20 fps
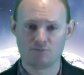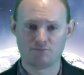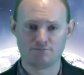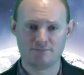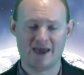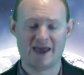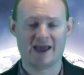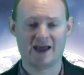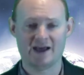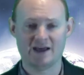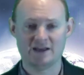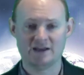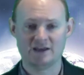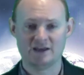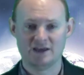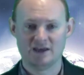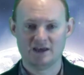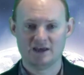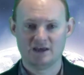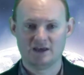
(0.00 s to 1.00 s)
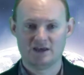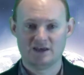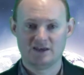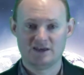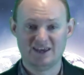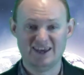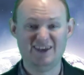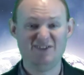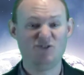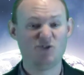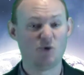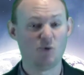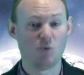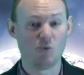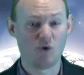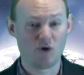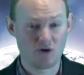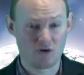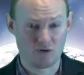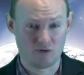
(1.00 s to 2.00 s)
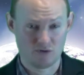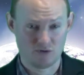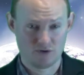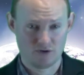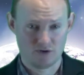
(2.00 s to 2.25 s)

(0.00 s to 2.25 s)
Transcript: man in the world.